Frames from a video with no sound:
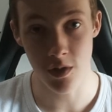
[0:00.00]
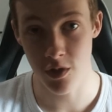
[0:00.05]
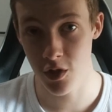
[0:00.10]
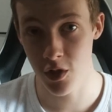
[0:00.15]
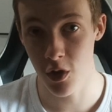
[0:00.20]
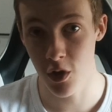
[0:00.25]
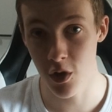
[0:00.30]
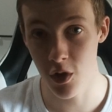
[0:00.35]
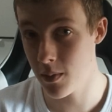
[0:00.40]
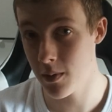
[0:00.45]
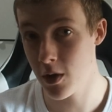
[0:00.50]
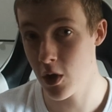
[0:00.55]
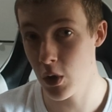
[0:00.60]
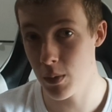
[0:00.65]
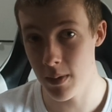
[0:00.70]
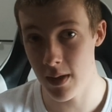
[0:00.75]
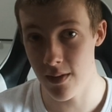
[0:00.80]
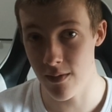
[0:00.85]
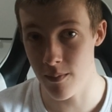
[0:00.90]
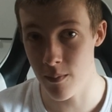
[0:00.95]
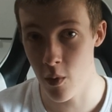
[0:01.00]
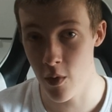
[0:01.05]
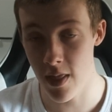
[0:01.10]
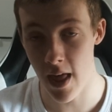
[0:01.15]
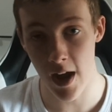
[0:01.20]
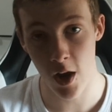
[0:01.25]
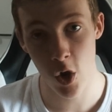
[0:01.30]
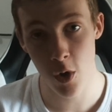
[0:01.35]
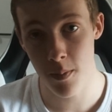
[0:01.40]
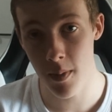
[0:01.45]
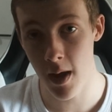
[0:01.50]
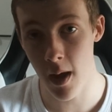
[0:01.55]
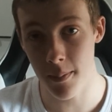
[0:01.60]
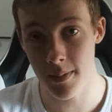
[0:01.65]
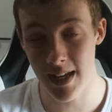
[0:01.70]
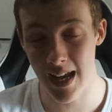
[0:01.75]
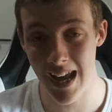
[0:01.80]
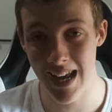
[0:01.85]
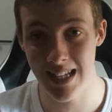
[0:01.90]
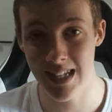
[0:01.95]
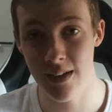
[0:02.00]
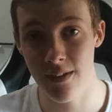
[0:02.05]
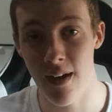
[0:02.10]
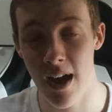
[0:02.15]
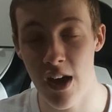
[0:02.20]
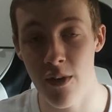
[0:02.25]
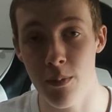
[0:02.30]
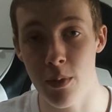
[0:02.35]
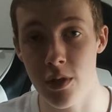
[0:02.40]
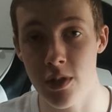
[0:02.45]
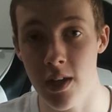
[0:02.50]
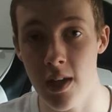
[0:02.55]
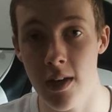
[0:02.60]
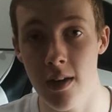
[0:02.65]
So, you know, it could be even more than that. It could be up to 85%.